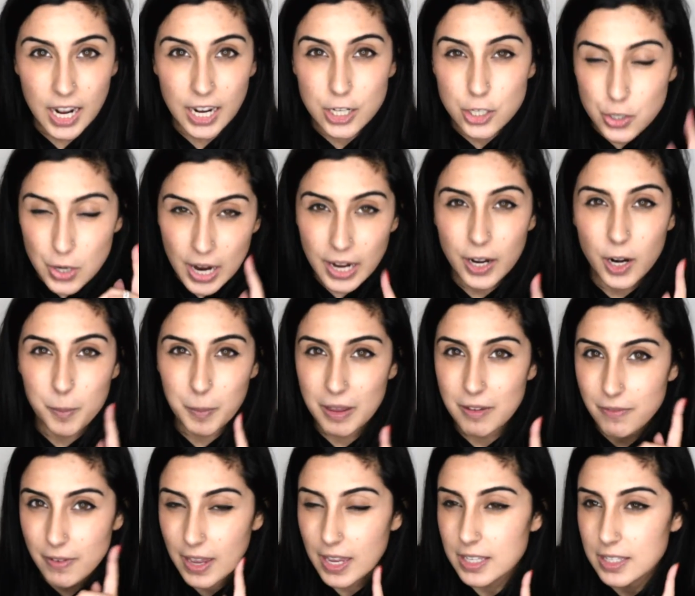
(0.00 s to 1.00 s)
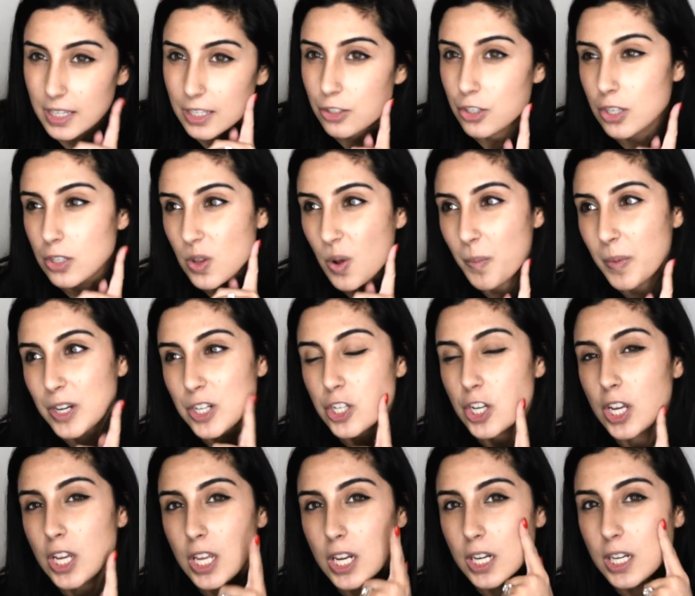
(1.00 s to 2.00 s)
I tried it on my face, like just on my
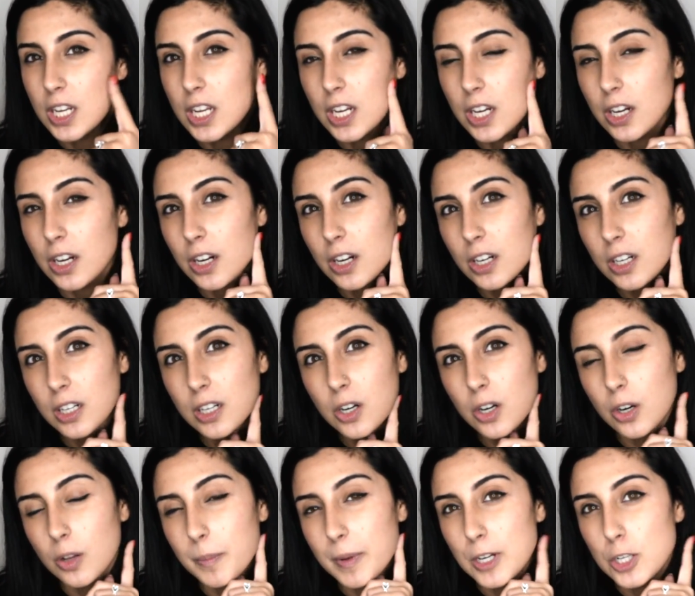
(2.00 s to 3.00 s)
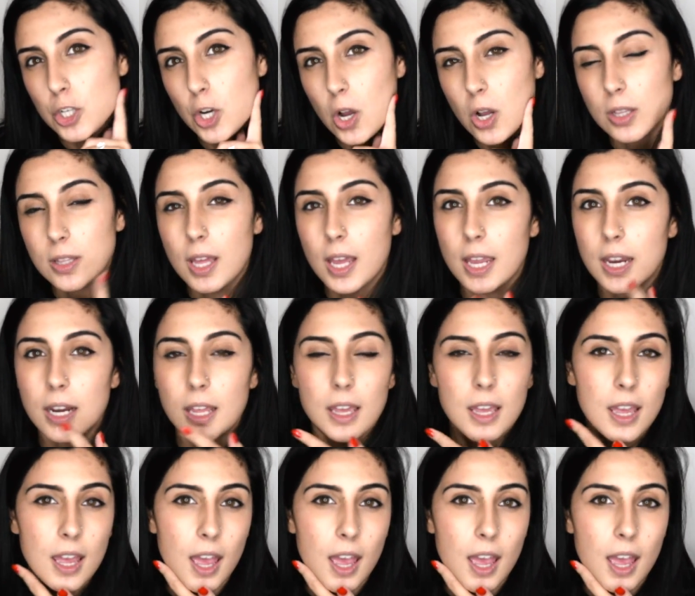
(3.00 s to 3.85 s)
chin here, or on my jawline,